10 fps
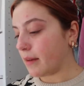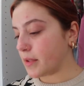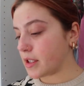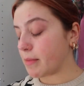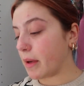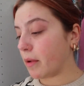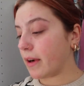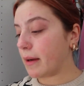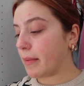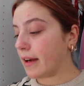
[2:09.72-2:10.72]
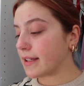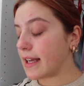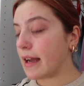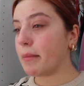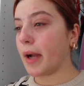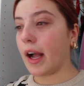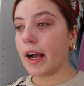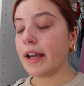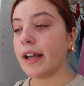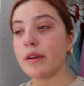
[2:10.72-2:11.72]
I'm just a bit worried about it, but
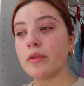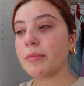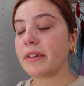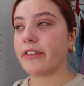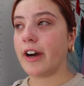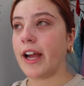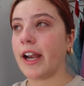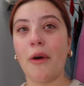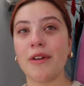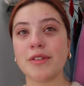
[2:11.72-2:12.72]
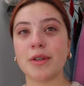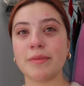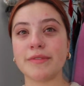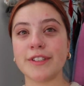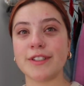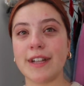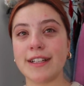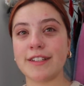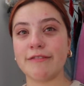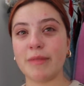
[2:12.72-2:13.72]
it will be fine. On top of the
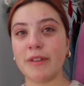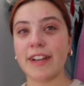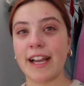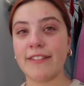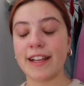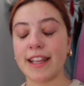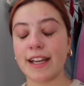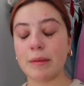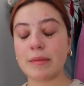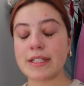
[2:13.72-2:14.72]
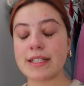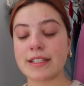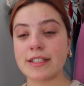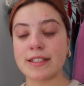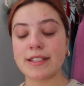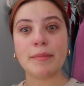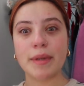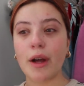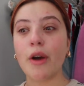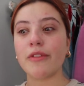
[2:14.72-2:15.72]
stress of moving everything, I was just a
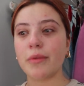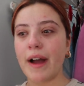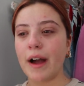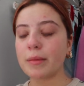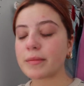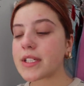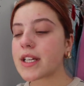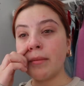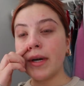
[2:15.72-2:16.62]
bit overwhelmed.